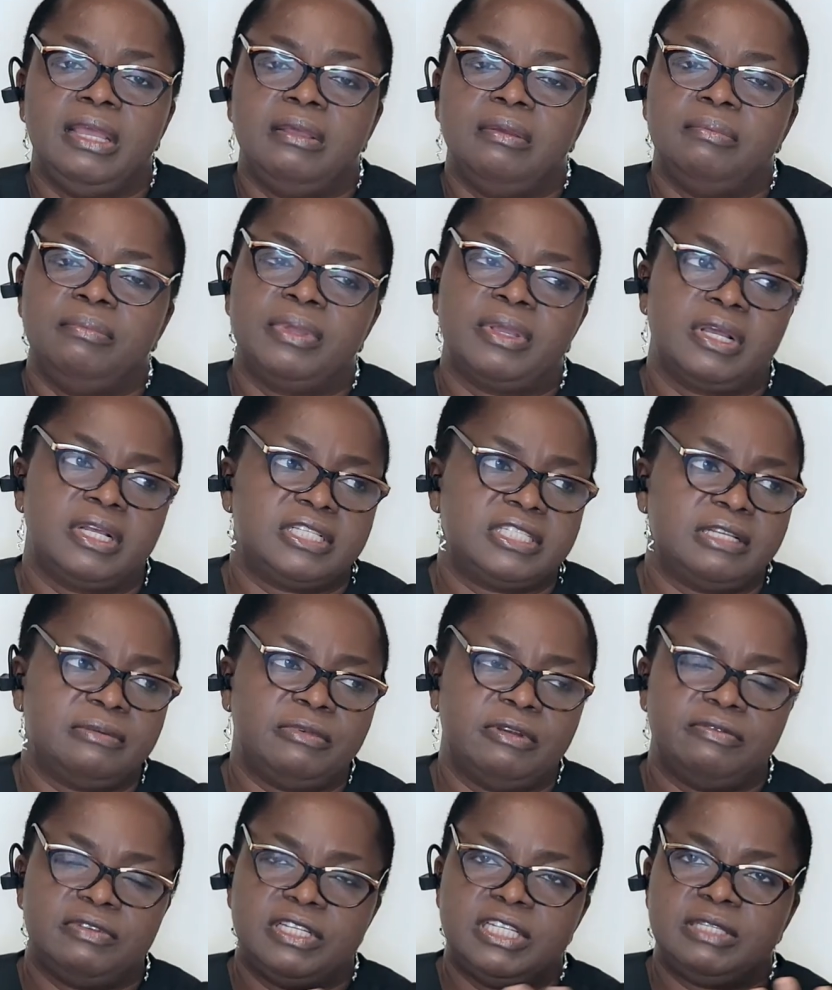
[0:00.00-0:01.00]
Because some
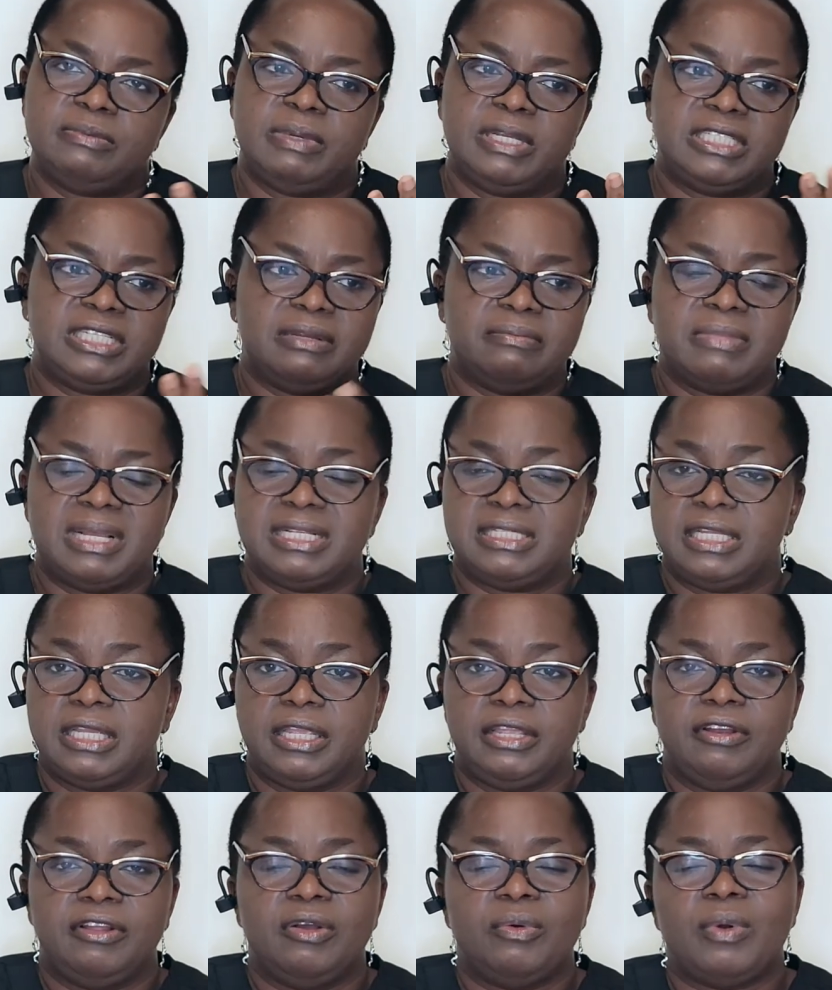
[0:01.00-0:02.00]
of these patients might say, you
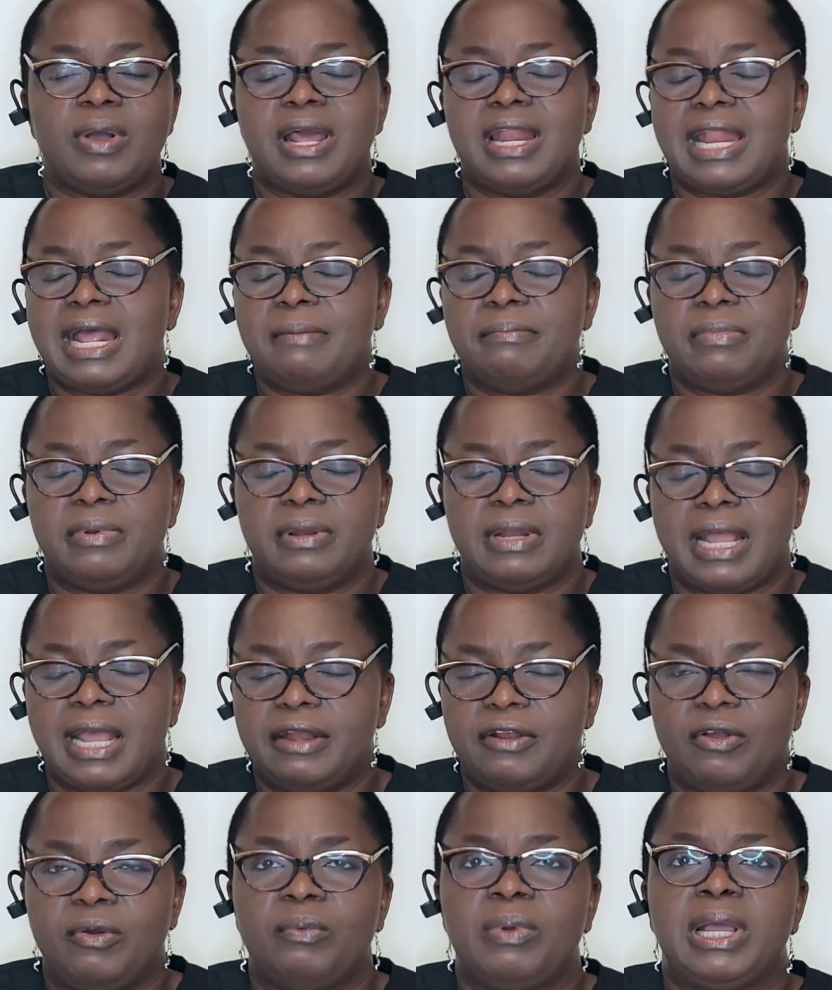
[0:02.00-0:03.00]
know what, I'm, I
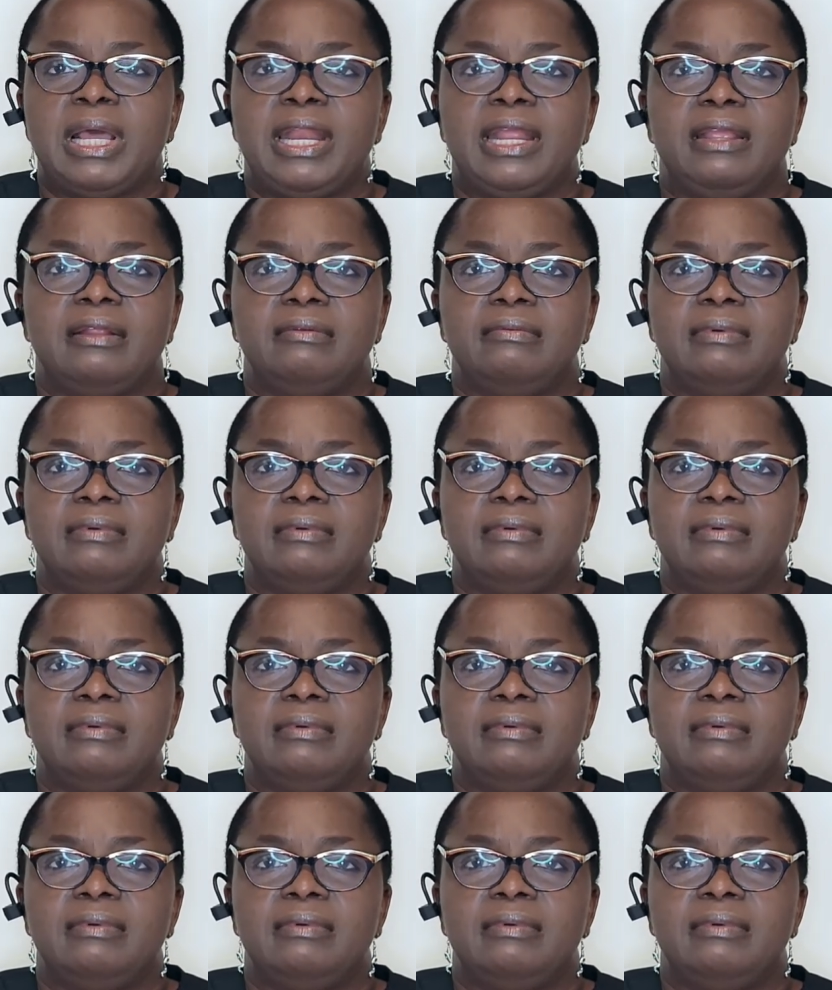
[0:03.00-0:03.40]
don't want it.